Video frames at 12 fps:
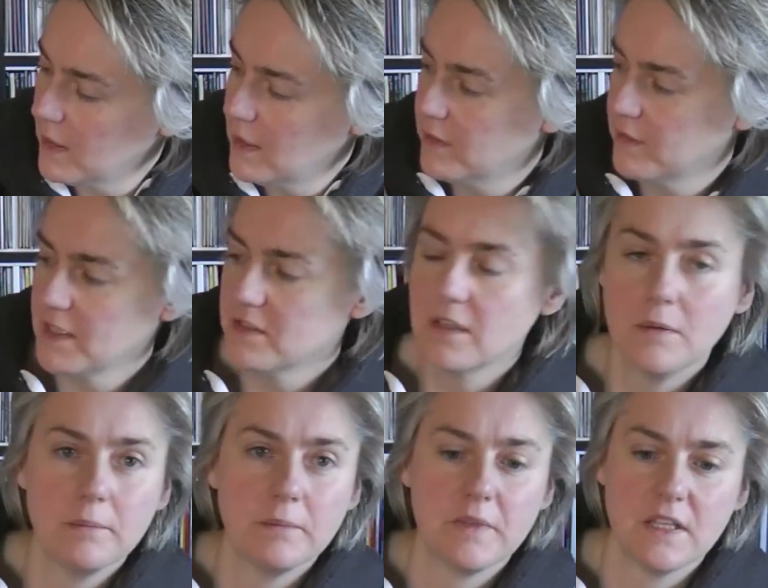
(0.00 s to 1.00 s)
that's
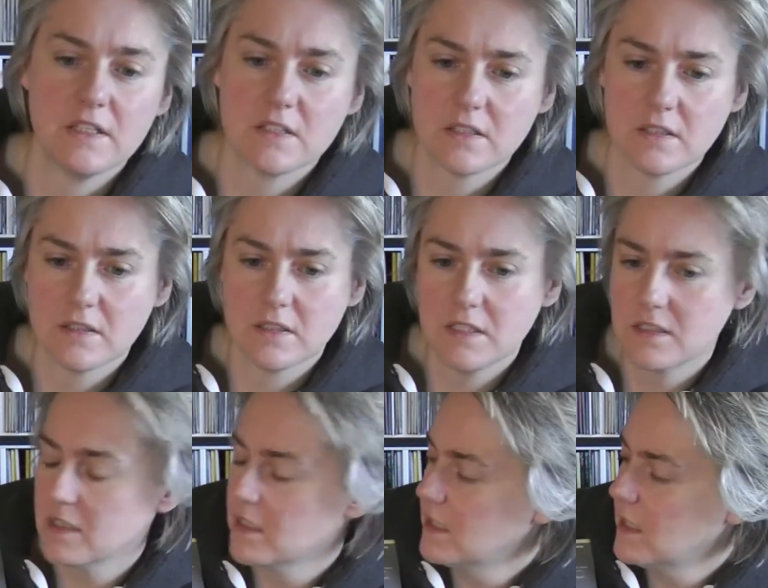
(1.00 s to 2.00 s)
him, that's
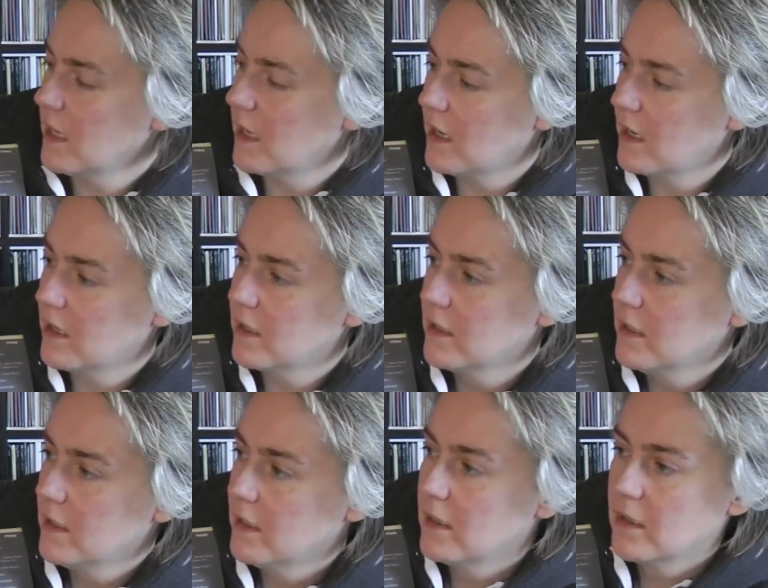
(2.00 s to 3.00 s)
ZZ,
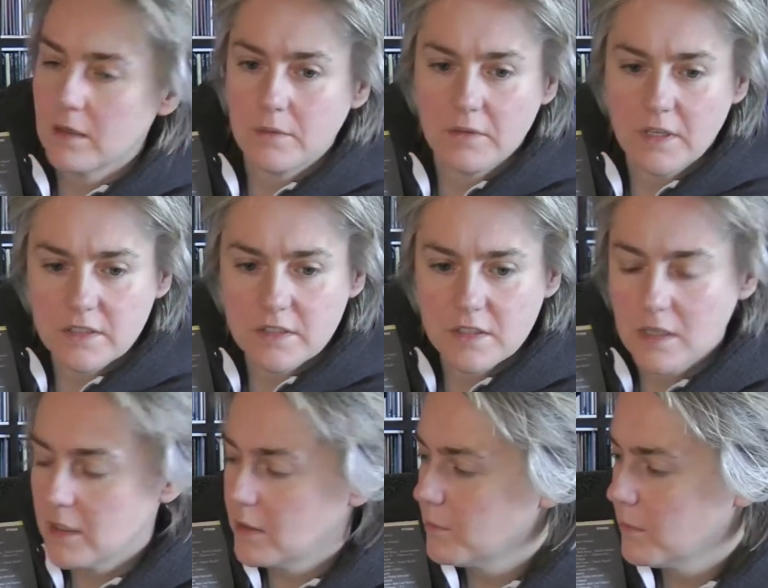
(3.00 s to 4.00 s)
there's
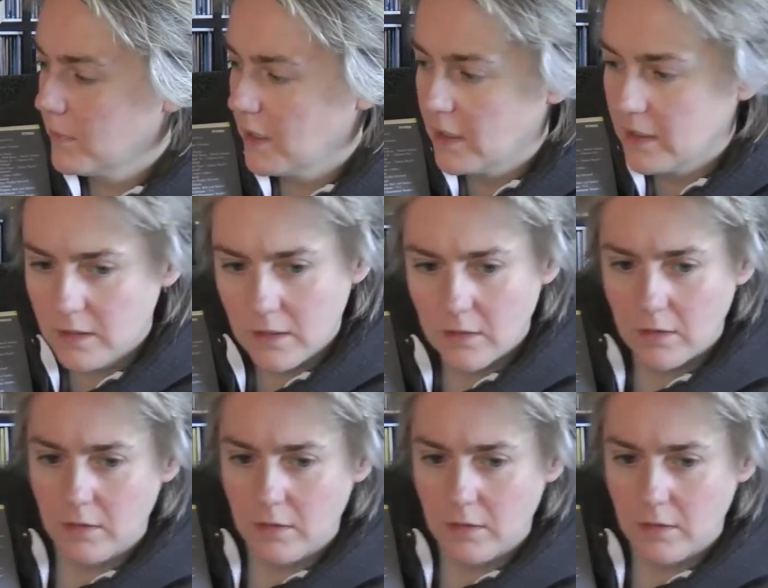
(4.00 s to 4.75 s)
him, and